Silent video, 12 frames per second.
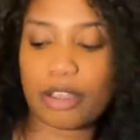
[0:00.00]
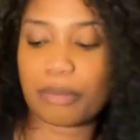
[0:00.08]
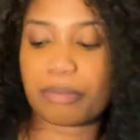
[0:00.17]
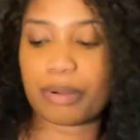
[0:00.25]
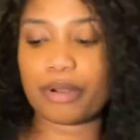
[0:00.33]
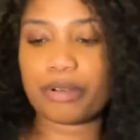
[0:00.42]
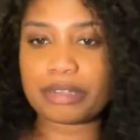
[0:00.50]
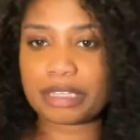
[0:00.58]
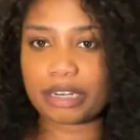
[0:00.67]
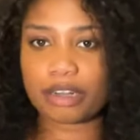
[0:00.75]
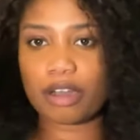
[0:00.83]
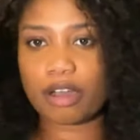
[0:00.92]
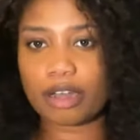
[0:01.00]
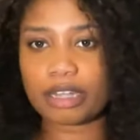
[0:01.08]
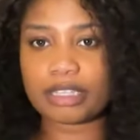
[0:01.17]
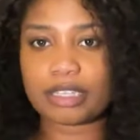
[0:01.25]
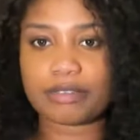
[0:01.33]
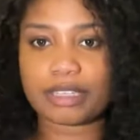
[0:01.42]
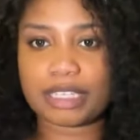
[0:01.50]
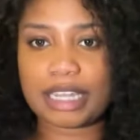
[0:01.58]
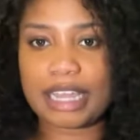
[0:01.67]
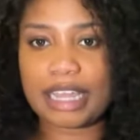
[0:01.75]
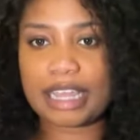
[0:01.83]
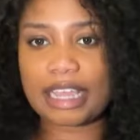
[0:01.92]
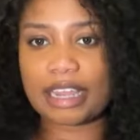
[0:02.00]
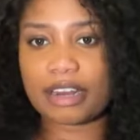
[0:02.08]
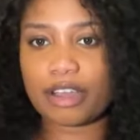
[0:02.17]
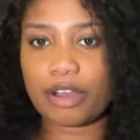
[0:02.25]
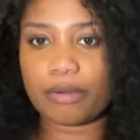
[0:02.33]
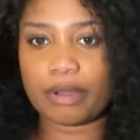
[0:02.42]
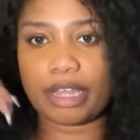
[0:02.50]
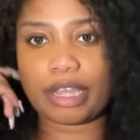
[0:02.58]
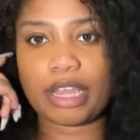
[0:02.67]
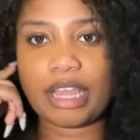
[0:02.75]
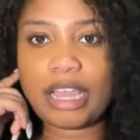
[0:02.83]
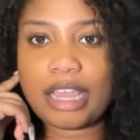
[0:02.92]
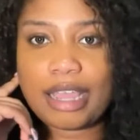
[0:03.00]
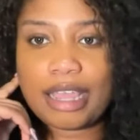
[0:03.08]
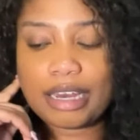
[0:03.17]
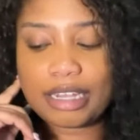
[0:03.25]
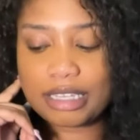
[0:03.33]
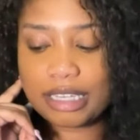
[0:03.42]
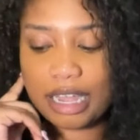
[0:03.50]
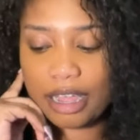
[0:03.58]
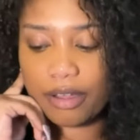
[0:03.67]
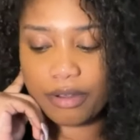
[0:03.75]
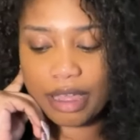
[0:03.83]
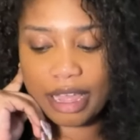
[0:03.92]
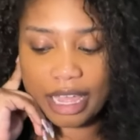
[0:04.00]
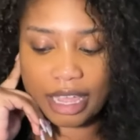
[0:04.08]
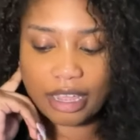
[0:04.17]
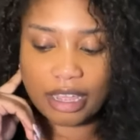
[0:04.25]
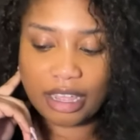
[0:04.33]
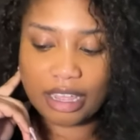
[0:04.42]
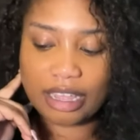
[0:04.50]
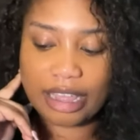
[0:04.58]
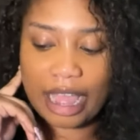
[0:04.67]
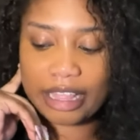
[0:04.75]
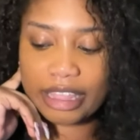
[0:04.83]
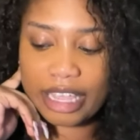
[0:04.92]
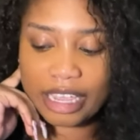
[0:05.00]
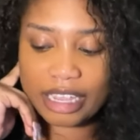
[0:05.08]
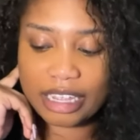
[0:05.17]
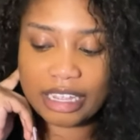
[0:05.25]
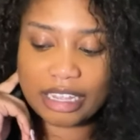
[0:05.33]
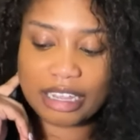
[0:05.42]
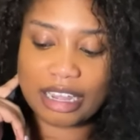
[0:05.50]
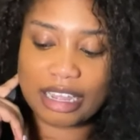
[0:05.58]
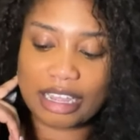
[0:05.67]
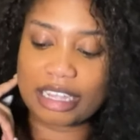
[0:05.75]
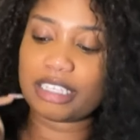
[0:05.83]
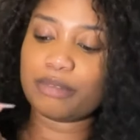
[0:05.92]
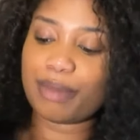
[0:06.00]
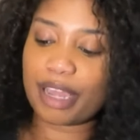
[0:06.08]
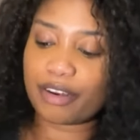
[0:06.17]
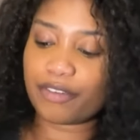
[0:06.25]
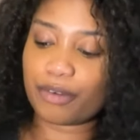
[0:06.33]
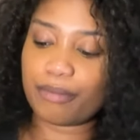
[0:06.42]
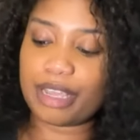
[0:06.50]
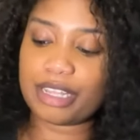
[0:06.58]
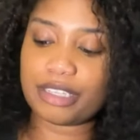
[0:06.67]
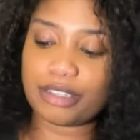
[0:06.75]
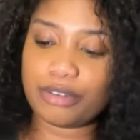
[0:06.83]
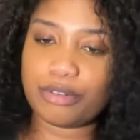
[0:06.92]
pros and cons of staying and going. And it's like, okay, I think it's better for me to